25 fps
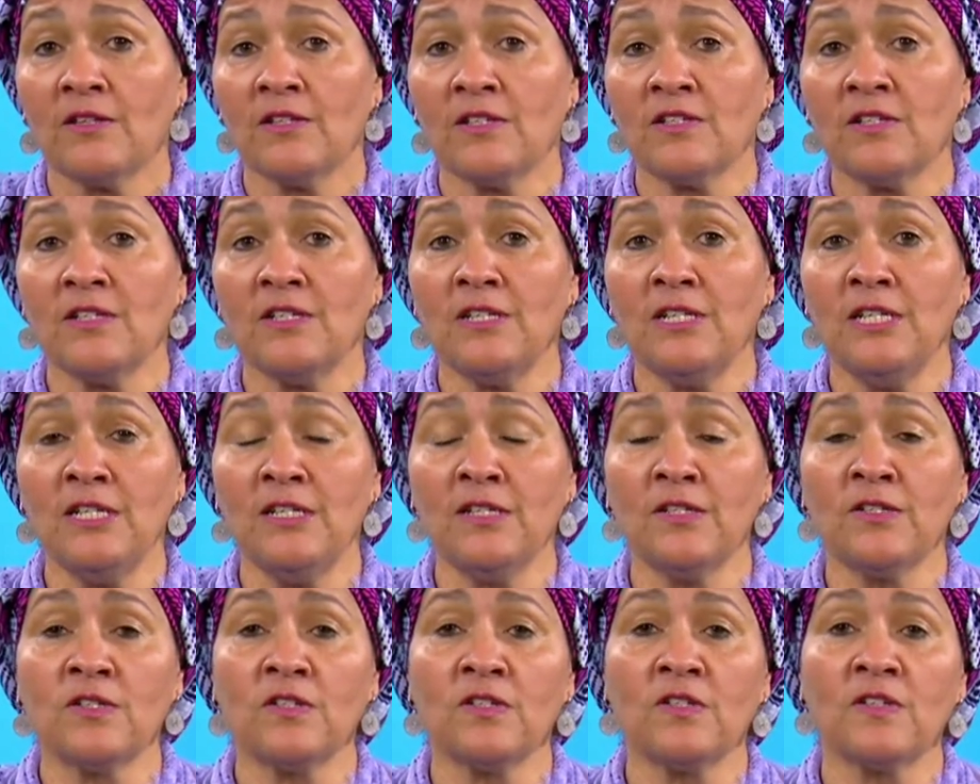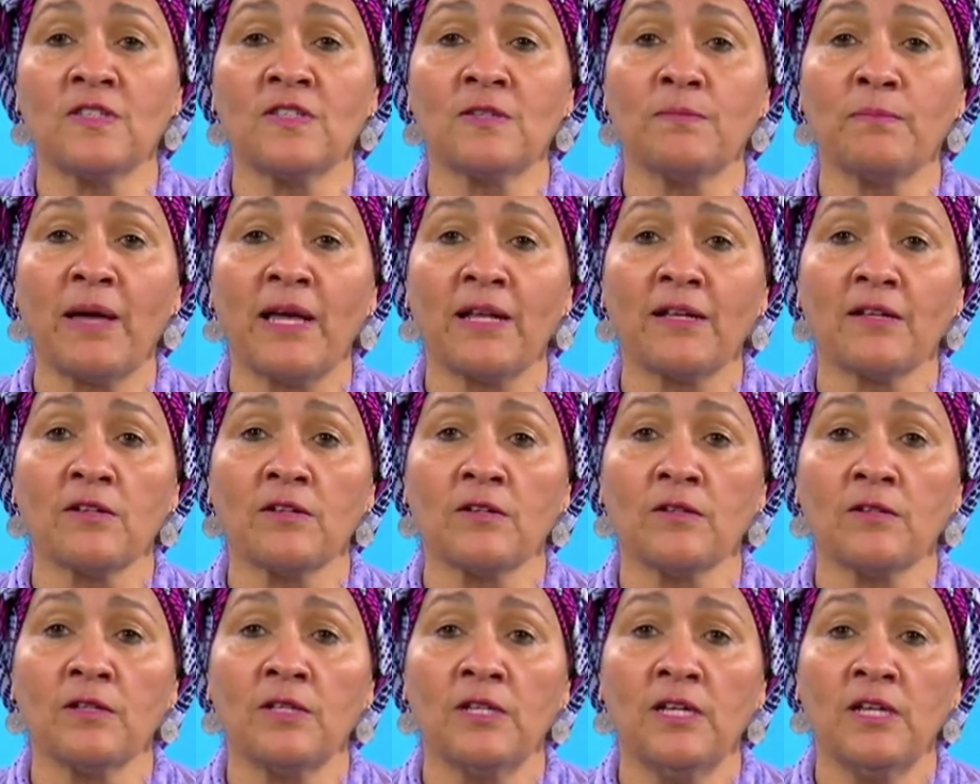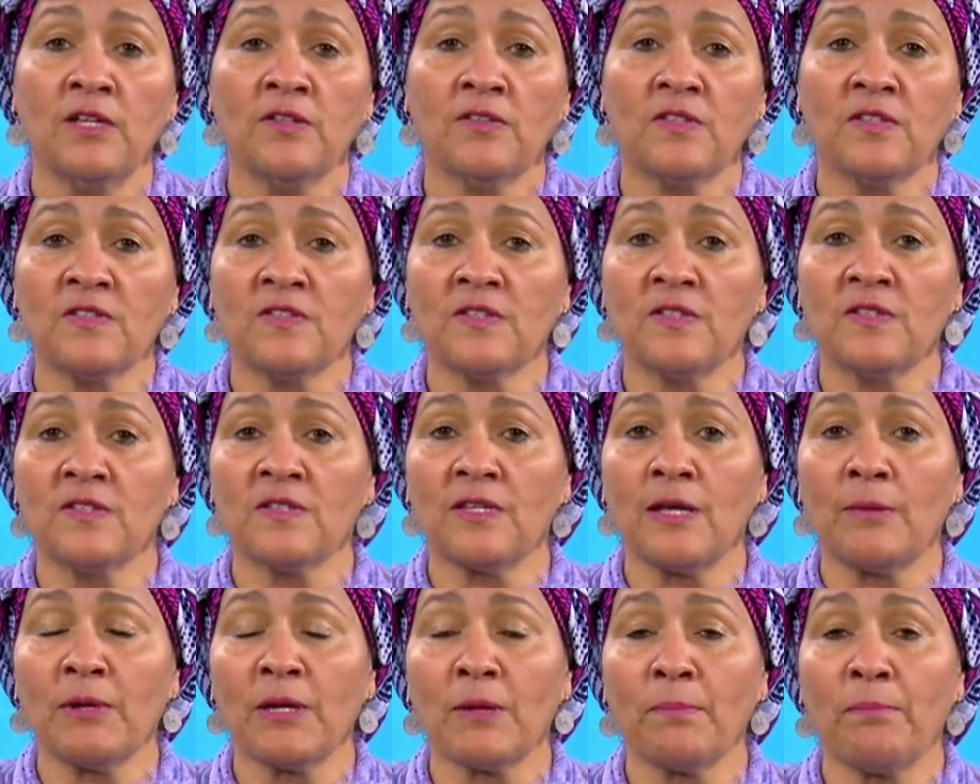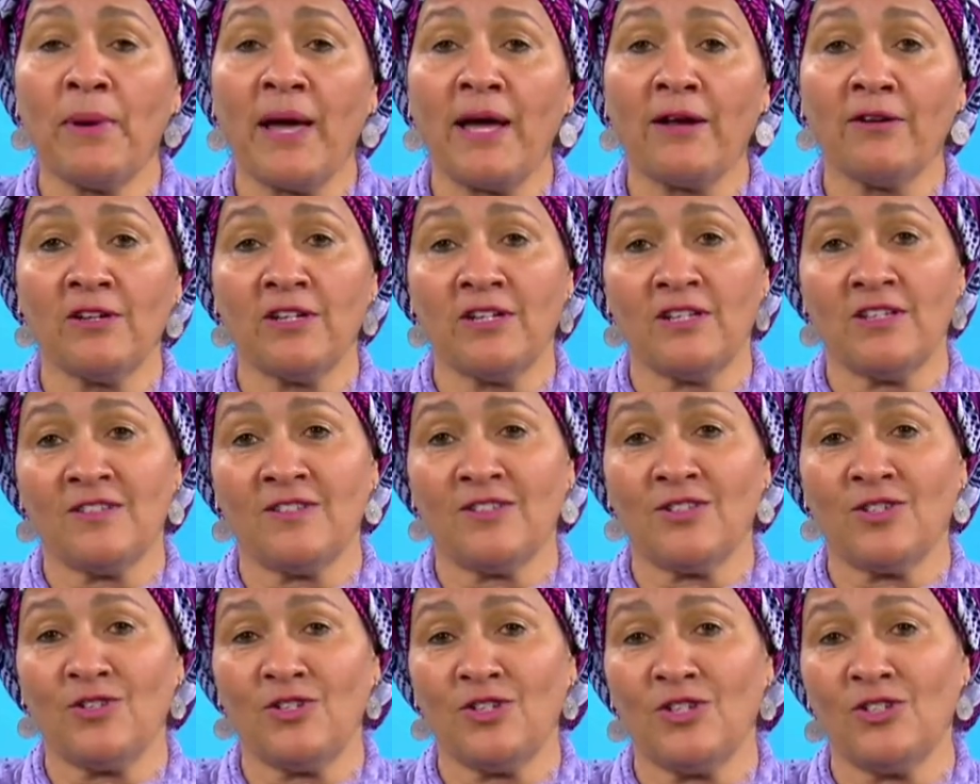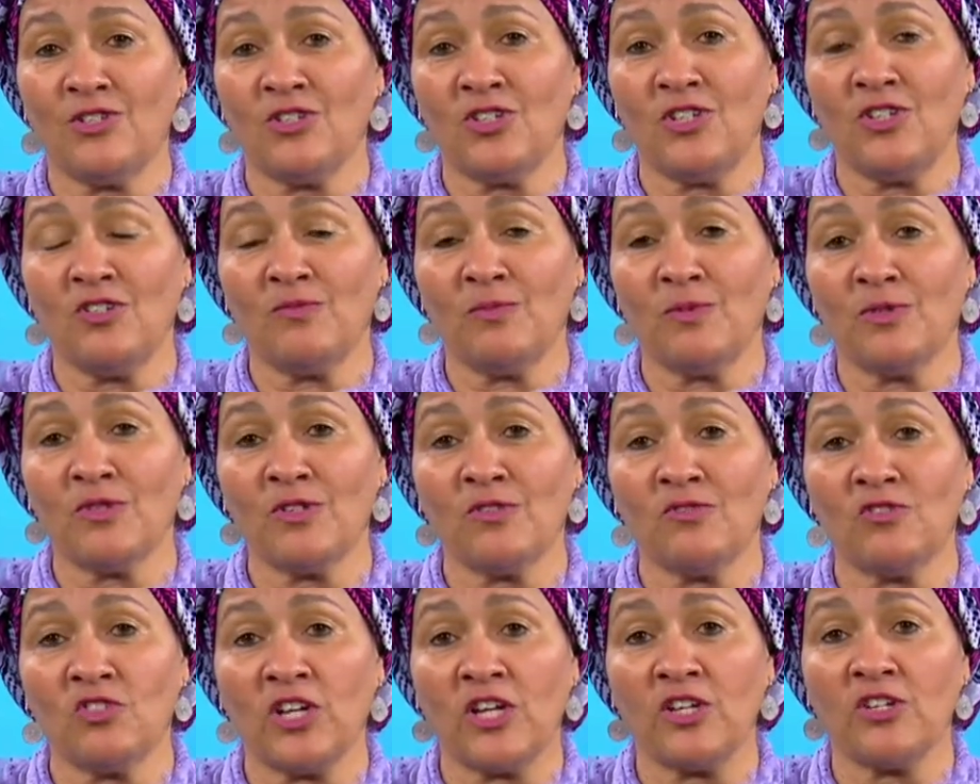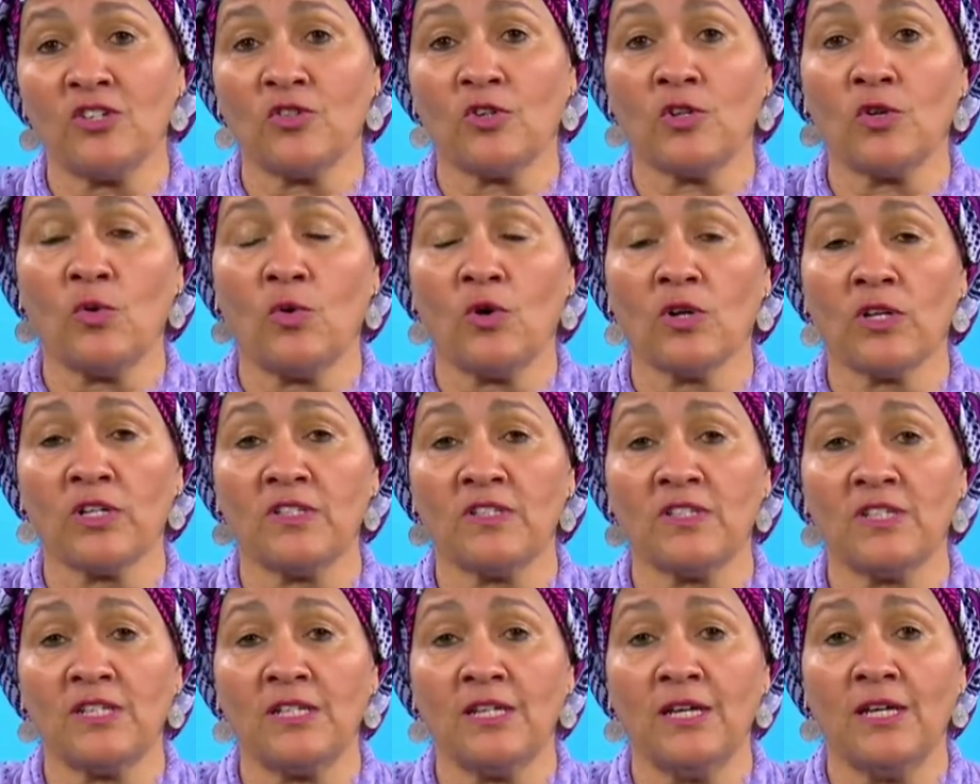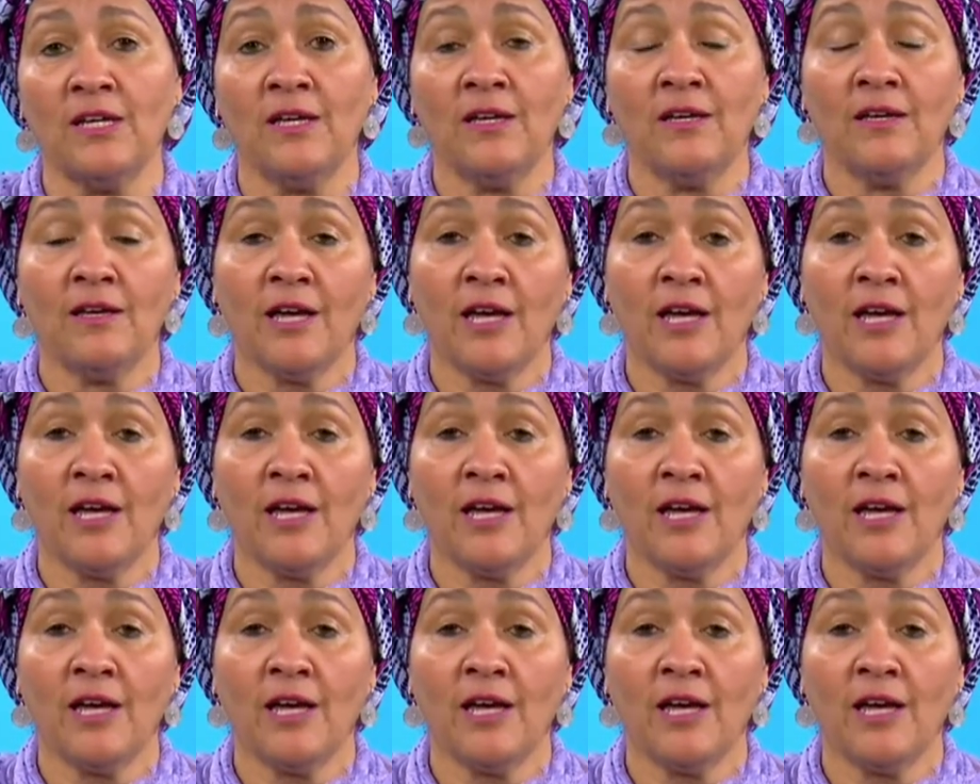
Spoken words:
that are needed to dismantle the systemic barriers to the achievement of gender equality